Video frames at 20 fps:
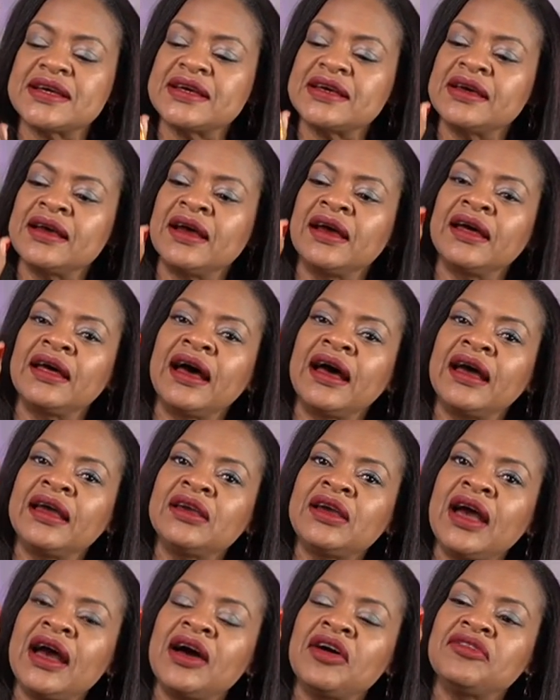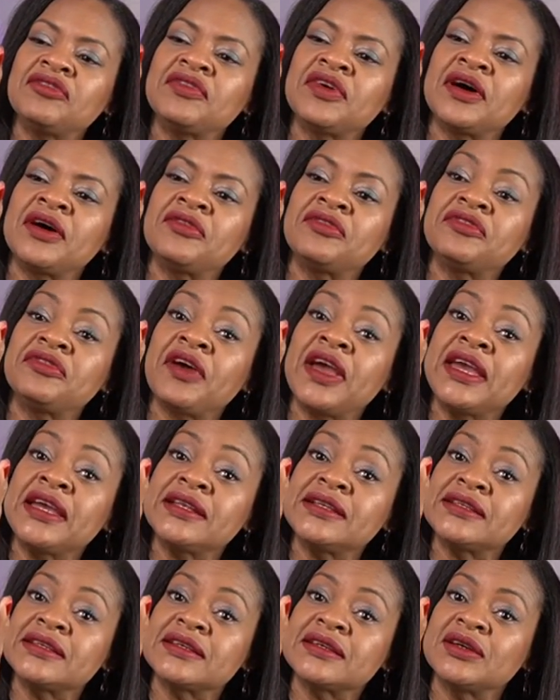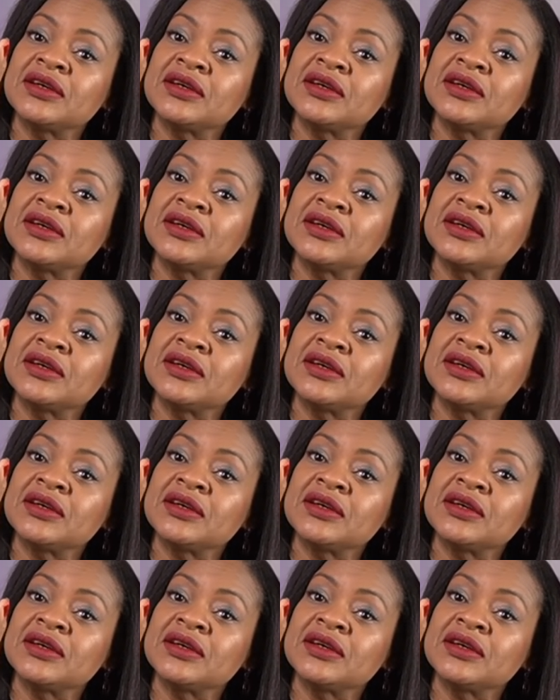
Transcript: Uh, I have a Fate